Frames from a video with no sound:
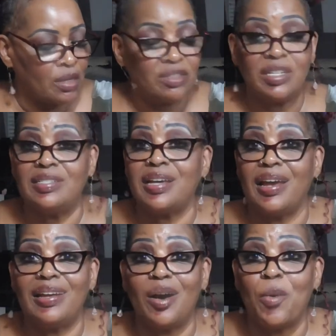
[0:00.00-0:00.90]
she
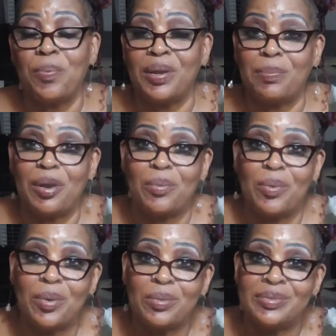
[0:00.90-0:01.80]
said it opened up your
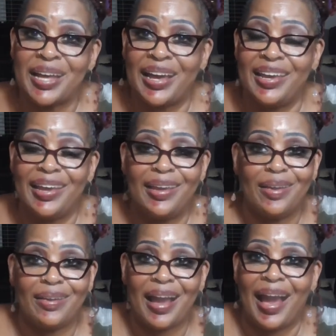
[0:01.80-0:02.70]
wounds. I hear
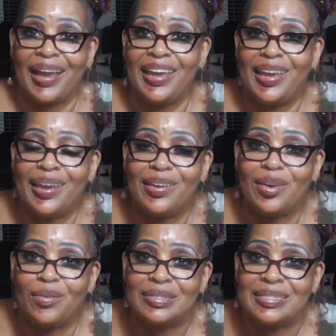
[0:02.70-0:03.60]
your
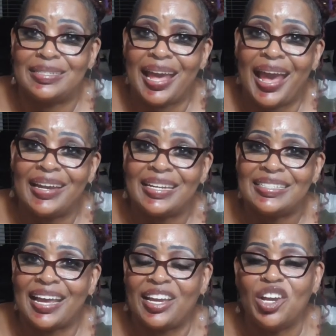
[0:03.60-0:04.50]

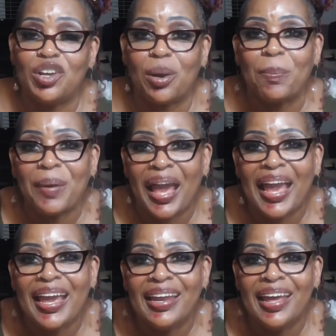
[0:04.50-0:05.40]
sadness. I hear your
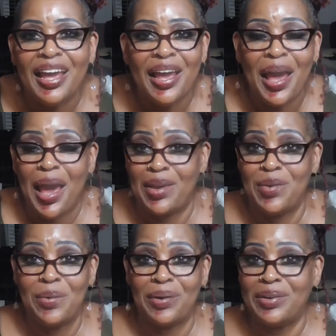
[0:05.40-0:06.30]
pain. And
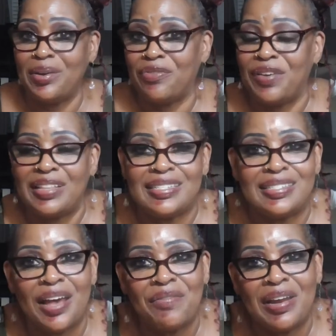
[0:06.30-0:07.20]
you're
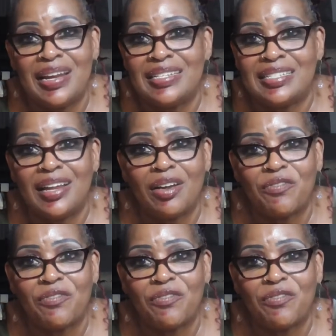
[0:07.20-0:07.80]
57 and it still